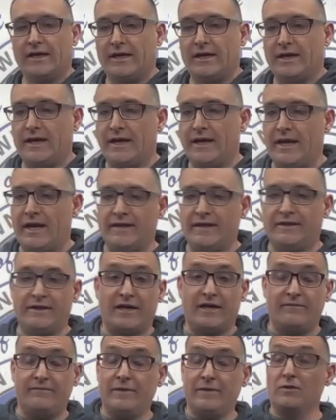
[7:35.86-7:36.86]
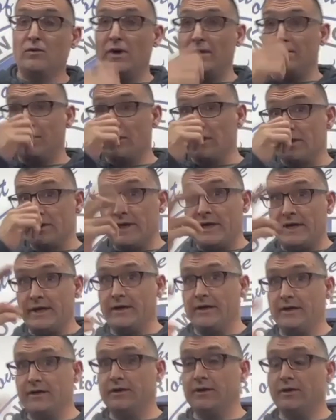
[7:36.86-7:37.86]
and I think I've been to 1 birthday,
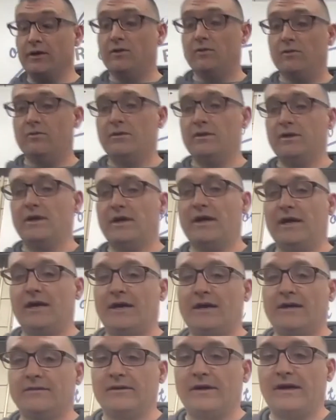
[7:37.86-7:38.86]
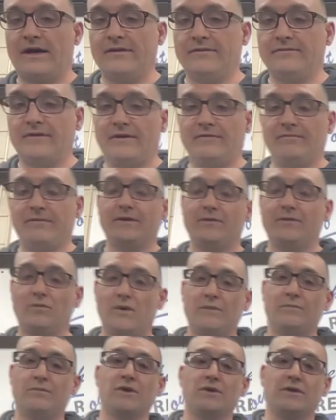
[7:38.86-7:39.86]
you know. I've been to
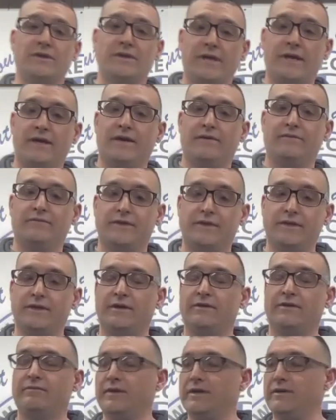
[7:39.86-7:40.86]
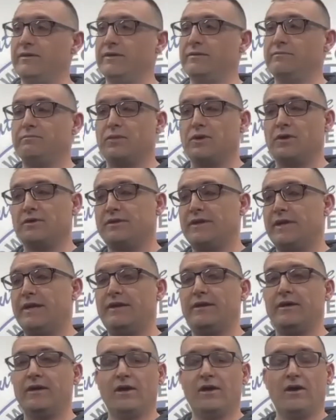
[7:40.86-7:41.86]
1 birthday. Every other
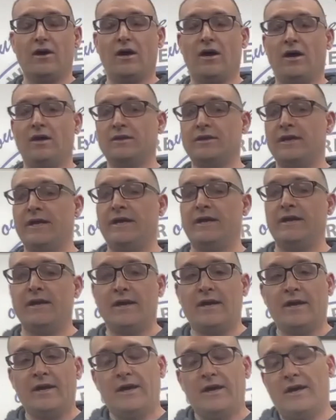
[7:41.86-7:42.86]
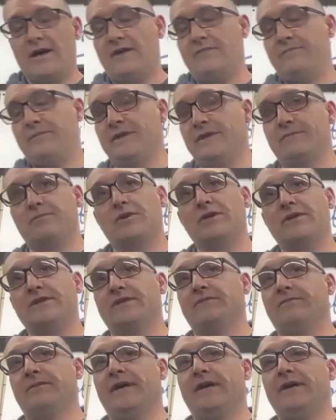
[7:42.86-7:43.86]
birthday, holiday, I've been in
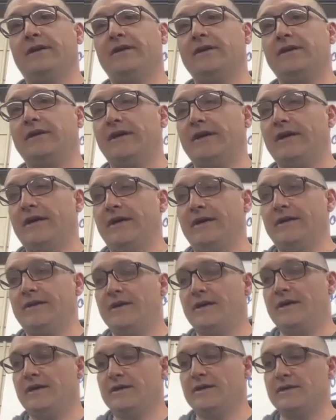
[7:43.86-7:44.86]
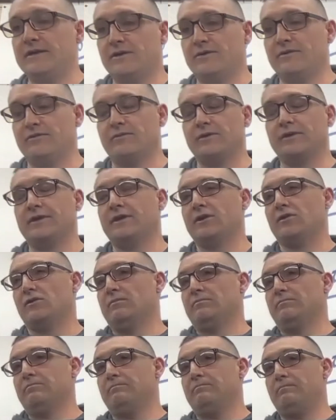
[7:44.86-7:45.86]
prison, man, and don't really know
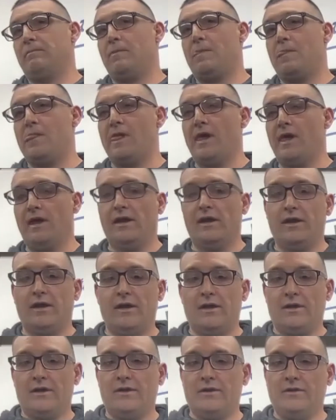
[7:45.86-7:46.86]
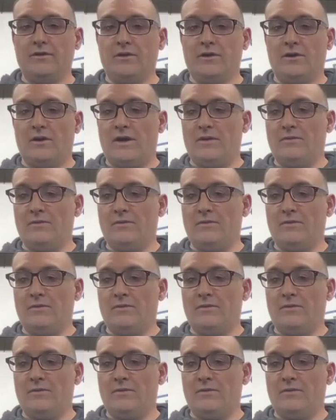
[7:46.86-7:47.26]
him. You know,